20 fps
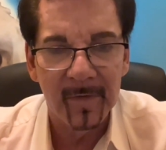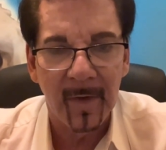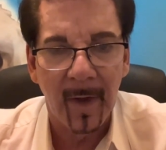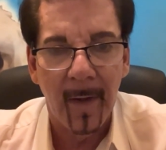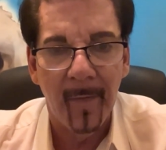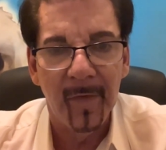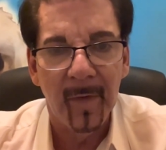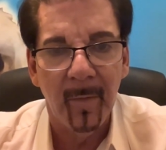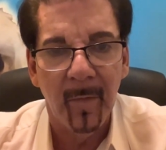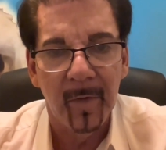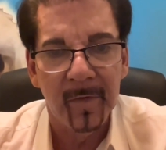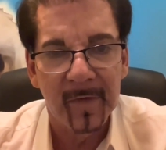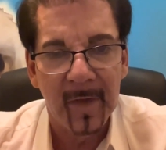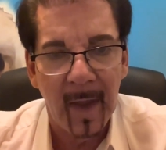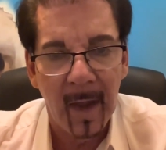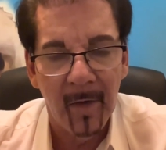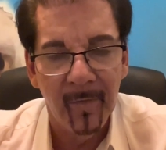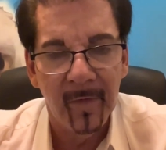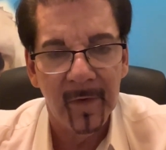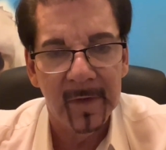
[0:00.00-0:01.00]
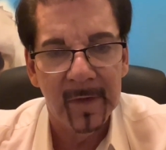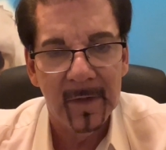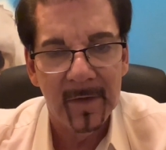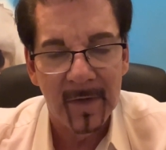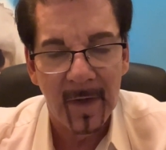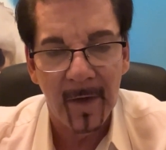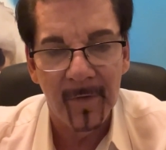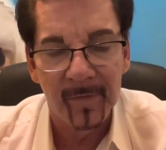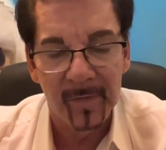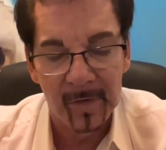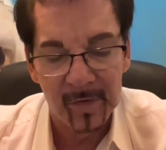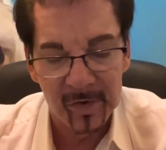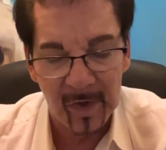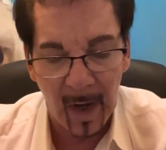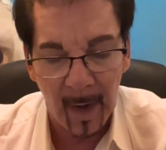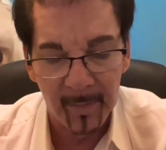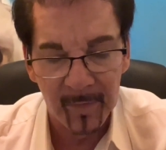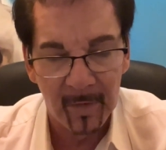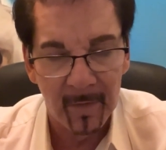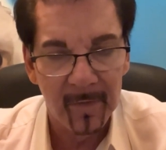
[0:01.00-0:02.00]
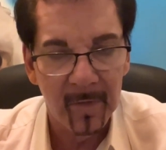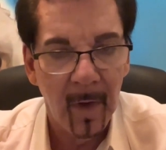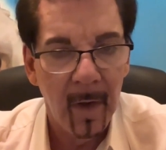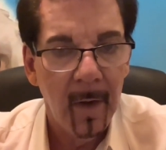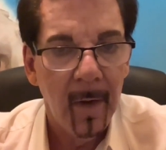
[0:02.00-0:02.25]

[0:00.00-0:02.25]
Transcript: on the most heavily tested chapters.